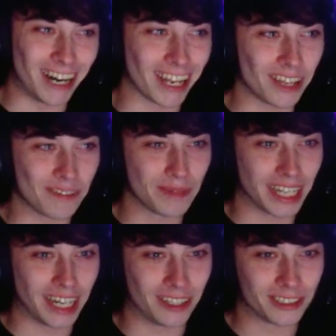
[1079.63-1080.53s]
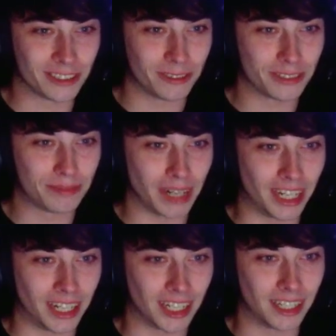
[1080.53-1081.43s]
I love Minato with
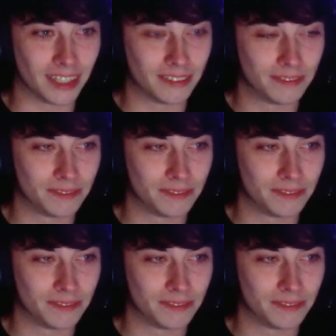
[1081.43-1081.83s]
my heart.